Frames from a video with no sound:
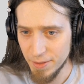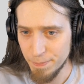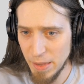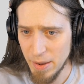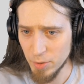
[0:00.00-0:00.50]

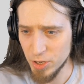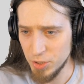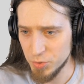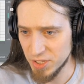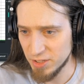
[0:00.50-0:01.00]
Maybe I'm gonna
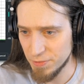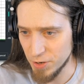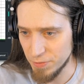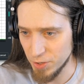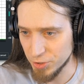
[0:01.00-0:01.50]
use a
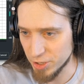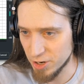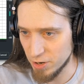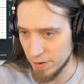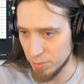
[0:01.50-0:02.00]
different filter
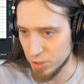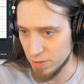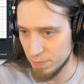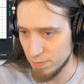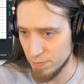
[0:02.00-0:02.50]
curve and I'm
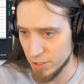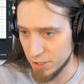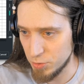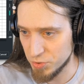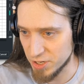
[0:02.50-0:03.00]
gonna
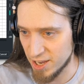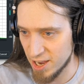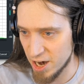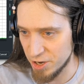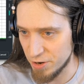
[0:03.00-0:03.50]
like use a
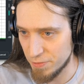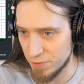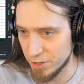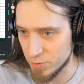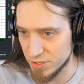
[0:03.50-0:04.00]
higher
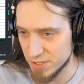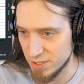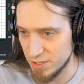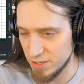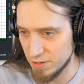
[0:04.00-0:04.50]

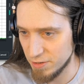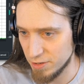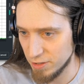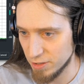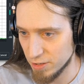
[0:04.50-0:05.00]
frequency
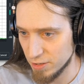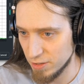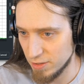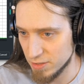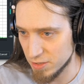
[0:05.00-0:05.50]

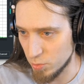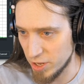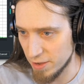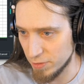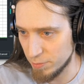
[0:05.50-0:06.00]
so we
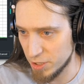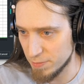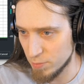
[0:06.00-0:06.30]
have a little bit